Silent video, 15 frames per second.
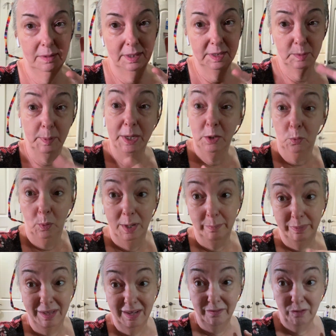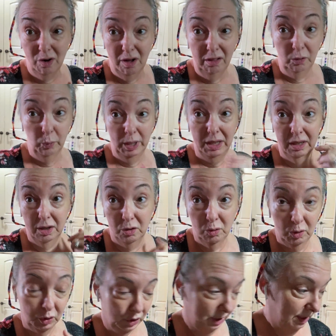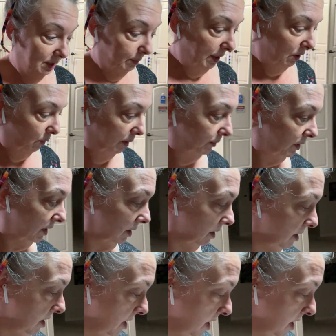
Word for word: a spider web thing for Halloween, a crocheted spider web thing.